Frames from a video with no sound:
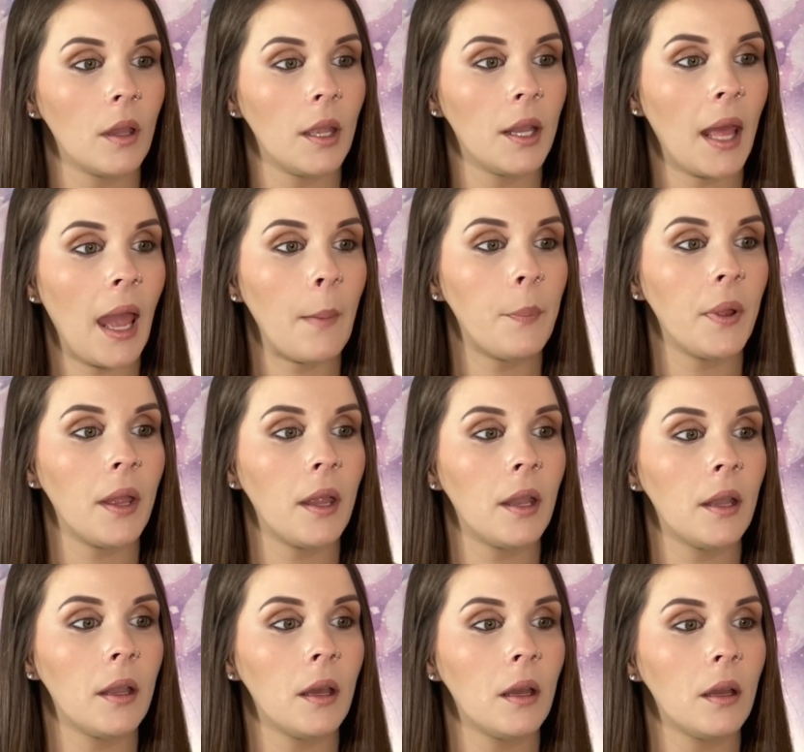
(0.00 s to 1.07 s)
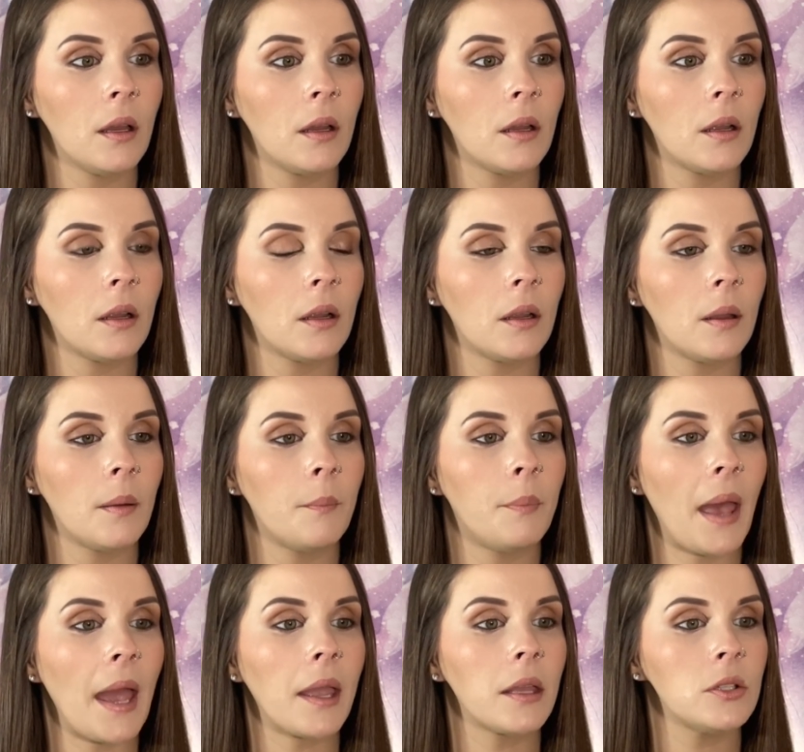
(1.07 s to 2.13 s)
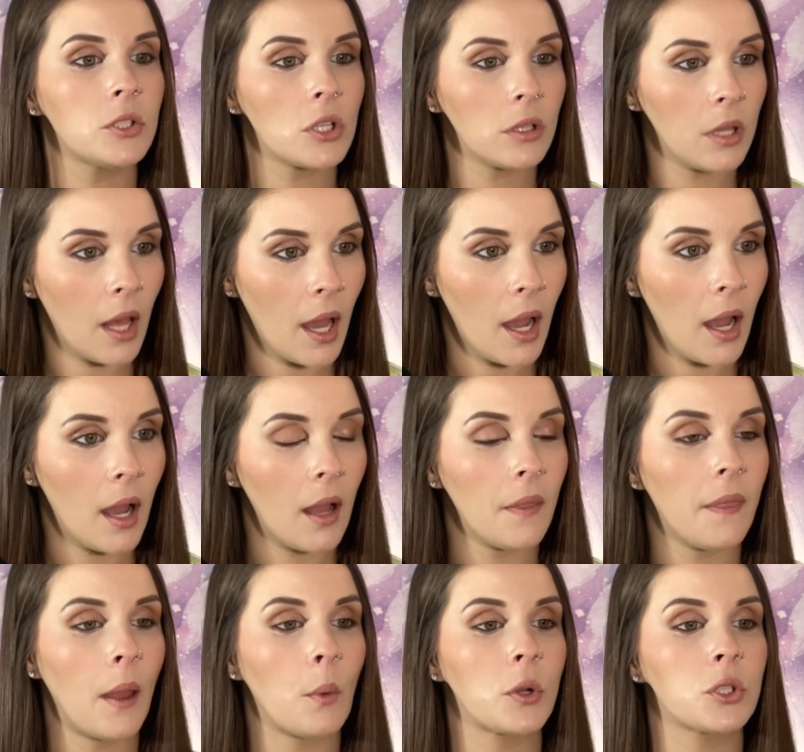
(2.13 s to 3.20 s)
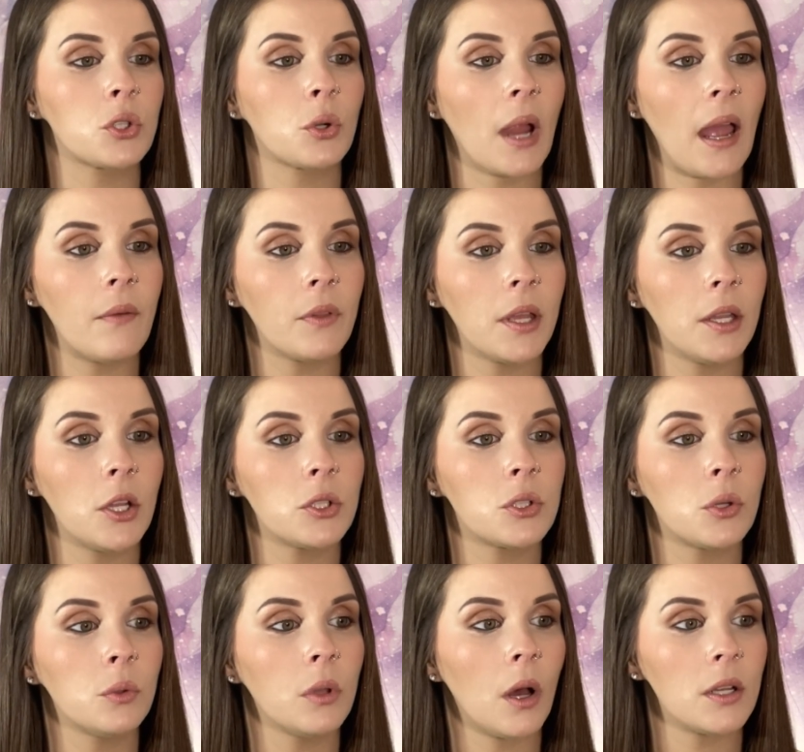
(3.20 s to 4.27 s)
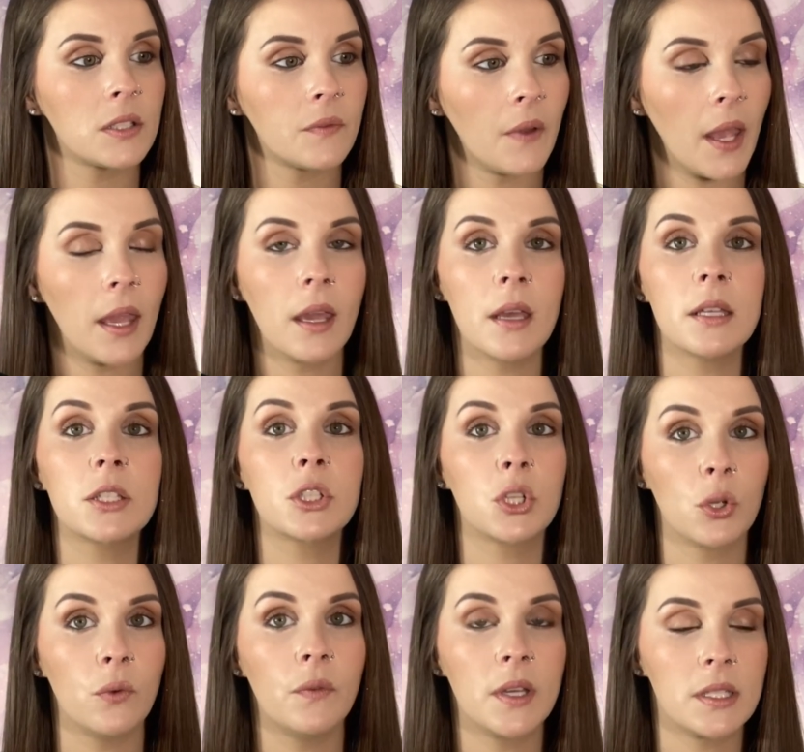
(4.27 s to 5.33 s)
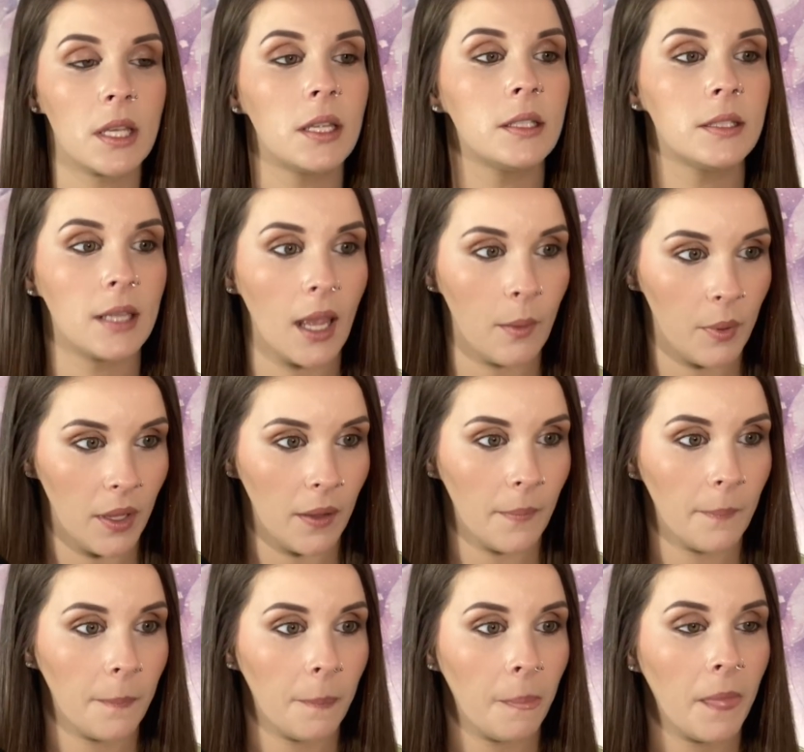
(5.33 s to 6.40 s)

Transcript: It happened back in July. They were traveling to Las Vegas to visit Debbie.